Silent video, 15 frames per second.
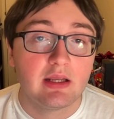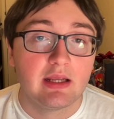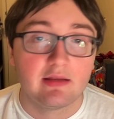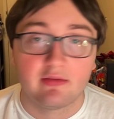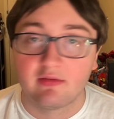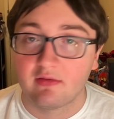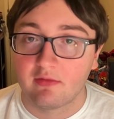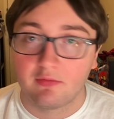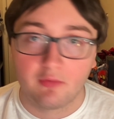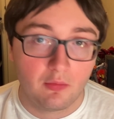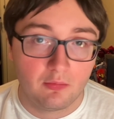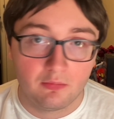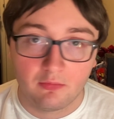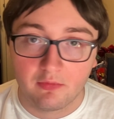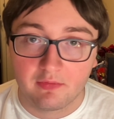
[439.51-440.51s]
It's its
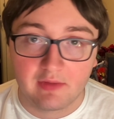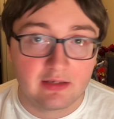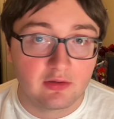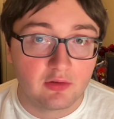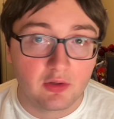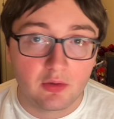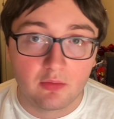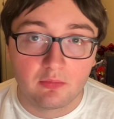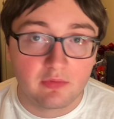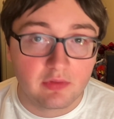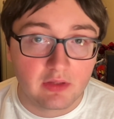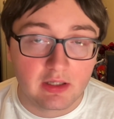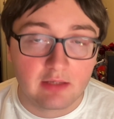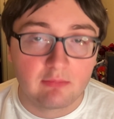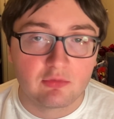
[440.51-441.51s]
own standalone
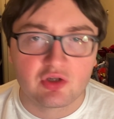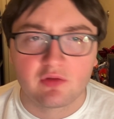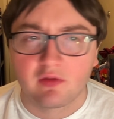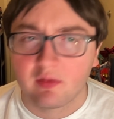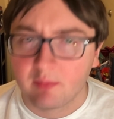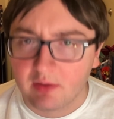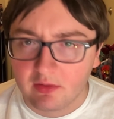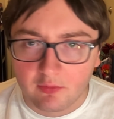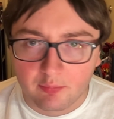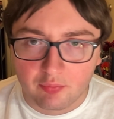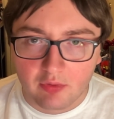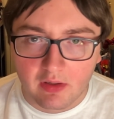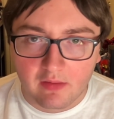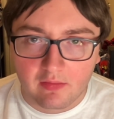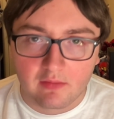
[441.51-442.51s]
thing, which is going to be a little
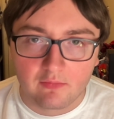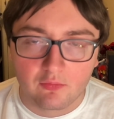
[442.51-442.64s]
pricey,